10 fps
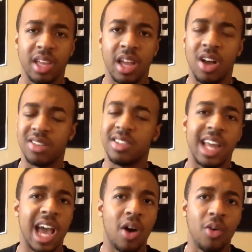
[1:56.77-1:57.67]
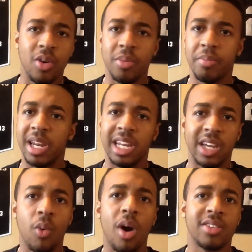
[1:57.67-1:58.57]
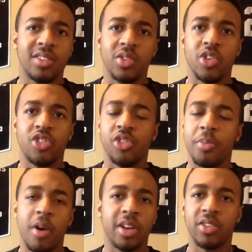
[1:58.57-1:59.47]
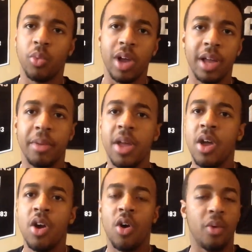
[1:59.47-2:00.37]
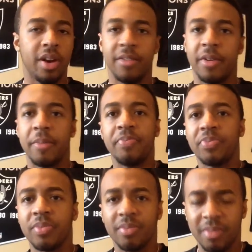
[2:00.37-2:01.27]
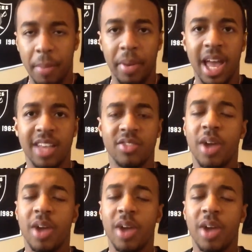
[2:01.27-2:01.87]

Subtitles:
Austin Howard, Menelik Watson, or Jamarcus Webb, or whatever. But as of